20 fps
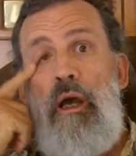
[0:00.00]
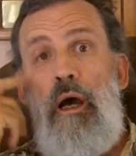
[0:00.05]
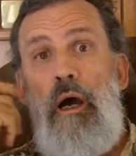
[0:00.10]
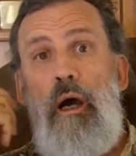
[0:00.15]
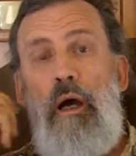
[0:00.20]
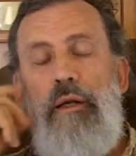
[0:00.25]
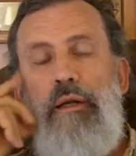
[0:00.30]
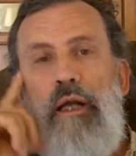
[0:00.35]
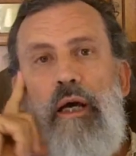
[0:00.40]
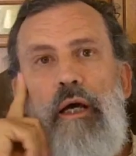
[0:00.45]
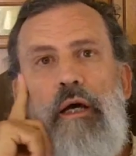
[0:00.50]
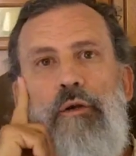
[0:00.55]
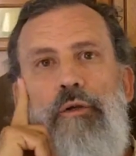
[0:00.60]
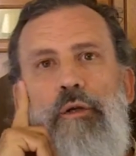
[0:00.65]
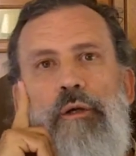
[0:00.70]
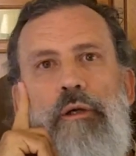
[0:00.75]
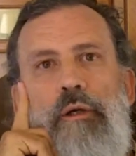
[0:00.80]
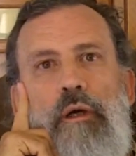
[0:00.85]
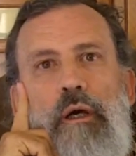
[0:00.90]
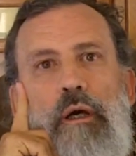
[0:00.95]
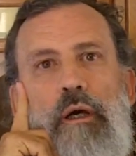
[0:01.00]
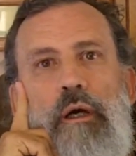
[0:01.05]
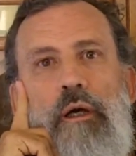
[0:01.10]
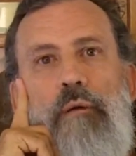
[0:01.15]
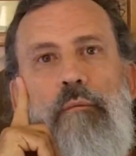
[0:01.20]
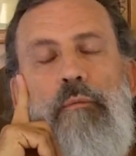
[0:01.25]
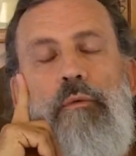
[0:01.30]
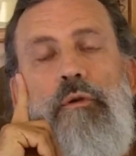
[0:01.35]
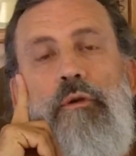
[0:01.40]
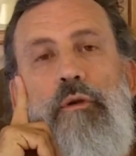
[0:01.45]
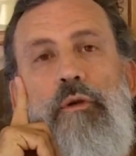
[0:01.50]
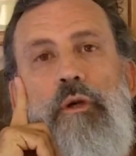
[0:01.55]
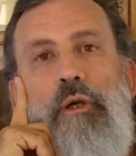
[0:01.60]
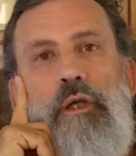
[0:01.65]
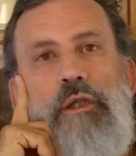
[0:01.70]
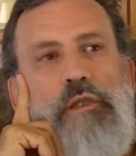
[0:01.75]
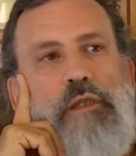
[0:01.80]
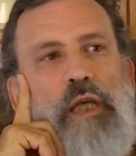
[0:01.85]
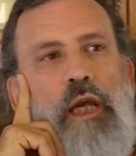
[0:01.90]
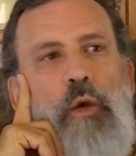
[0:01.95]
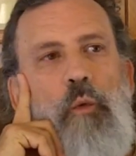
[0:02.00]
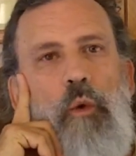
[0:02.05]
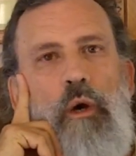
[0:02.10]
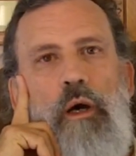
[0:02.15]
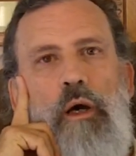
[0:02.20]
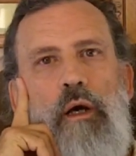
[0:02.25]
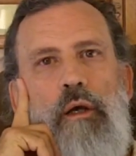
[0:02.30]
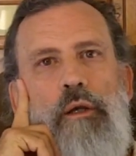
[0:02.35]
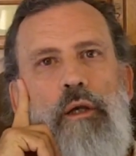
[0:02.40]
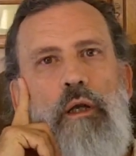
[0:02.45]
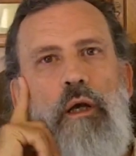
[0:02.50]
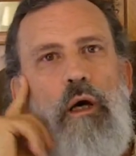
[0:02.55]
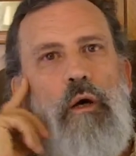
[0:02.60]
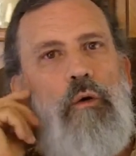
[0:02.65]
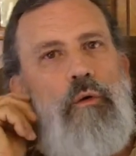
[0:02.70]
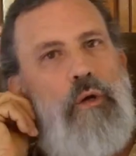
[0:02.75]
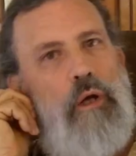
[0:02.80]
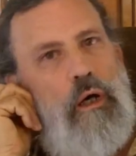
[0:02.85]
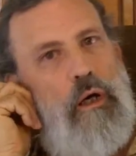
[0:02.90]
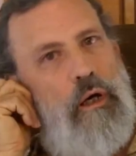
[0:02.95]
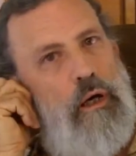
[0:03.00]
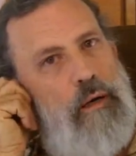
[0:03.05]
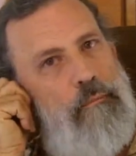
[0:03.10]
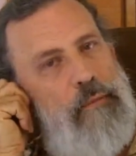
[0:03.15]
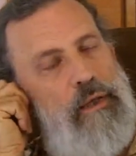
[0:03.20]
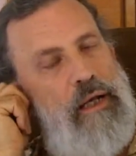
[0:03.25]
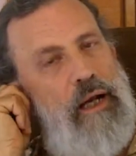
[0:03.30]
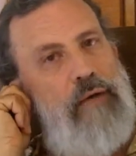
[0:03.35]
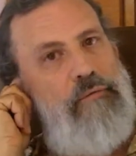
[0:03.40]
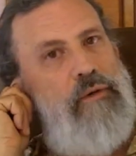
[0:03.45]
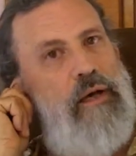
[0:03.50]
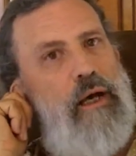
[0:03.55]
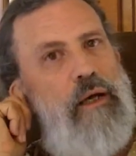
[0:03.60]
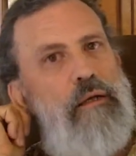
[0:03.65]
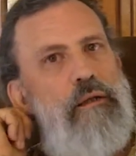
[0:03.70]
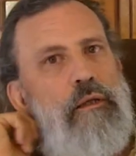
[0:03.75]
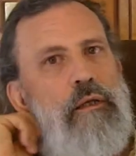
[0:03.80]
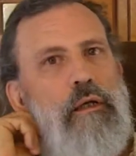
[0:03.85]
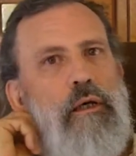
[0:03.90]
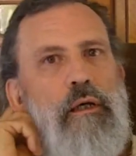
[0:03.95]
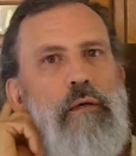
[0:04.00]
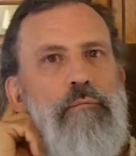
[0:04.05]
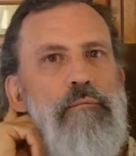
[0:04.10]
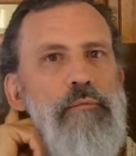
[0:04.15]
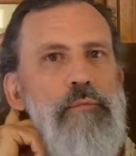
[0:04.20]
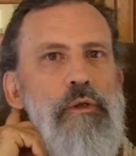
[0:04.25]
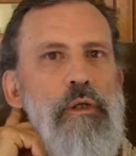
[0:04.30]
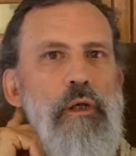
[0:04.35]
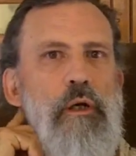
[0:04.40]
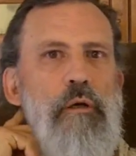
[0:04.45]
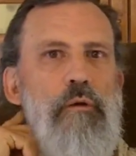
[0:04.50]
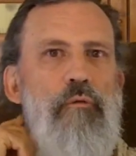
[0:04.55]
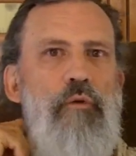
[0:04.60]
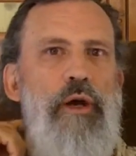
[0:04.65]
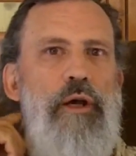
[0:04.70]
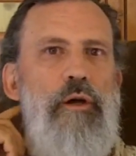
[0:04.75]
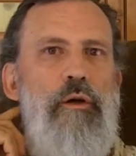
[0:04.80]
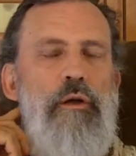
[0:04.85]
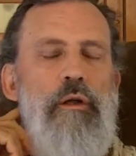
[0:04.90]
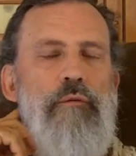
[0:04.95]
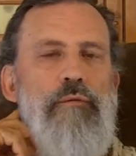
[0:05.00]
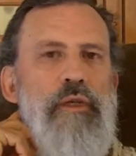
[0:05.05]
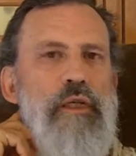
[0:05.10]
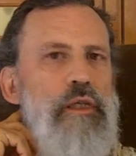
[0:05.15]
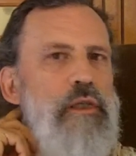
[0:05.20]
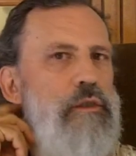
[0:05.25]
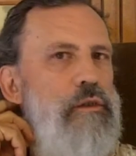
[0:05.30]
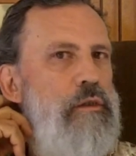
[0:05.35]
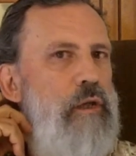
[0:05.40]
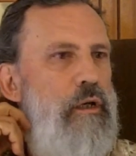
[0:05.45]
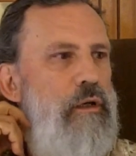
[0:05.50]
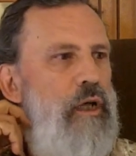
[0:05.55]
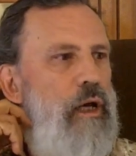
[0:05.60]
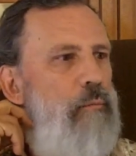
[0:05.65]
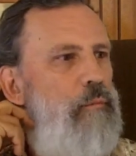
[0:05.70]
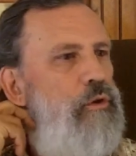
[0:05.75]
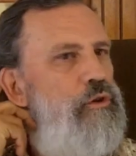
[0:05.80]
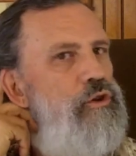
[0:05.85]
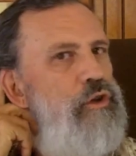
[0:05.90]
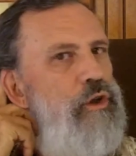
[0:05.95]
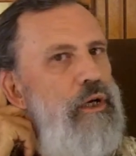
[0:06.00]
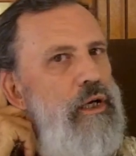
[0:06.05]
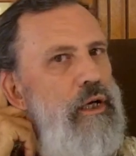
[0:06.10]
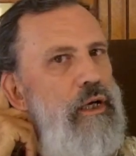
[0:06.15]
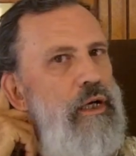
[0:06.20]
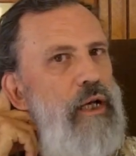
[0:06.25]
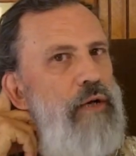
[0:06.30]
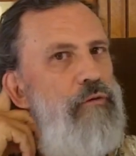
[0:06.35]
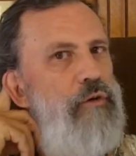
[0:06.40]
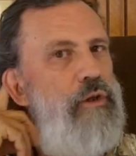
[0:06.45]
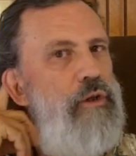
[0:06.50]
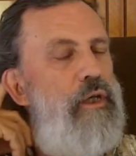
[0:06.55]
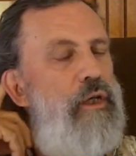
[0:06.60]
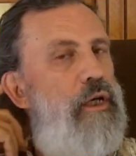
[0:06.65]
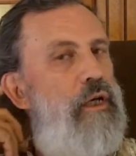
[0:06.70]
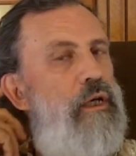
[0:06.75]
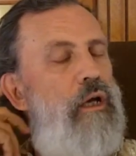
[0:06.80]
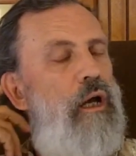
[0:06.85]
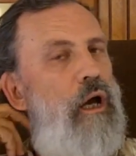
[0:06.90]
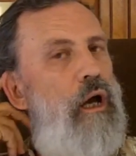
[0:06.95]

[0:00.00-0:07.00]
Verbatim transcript: All right, now you uh, you could say, well, you know, no, I mean, I've got uh, you know, record of these uh, numbers and and everything.